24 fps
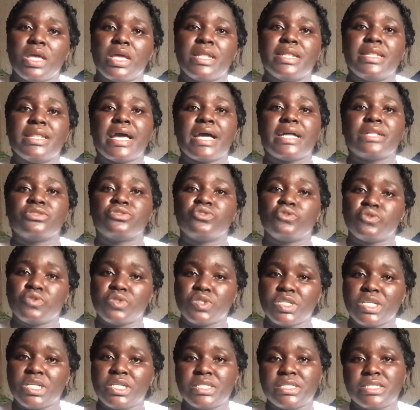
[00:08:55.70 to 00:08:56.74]
than to
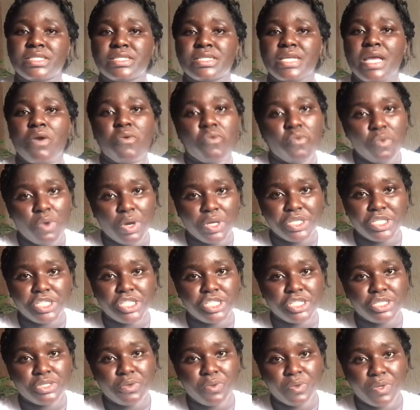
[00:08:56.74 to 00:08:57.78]
sit and
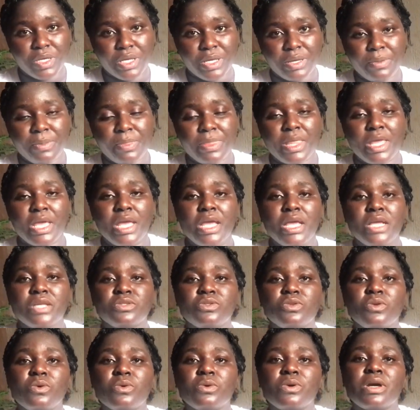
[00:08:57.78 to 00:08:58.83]
watch. Okay,
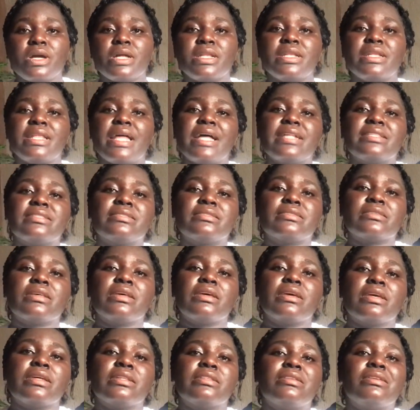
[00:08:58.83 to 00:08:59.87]
so that
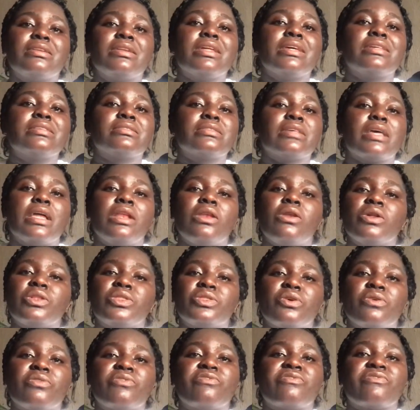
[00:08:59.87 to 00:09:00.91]
drains a lot
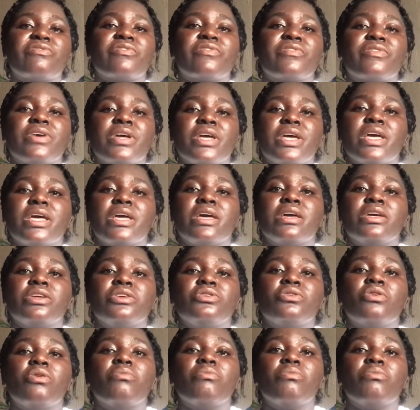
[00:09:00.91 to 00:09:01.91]
of your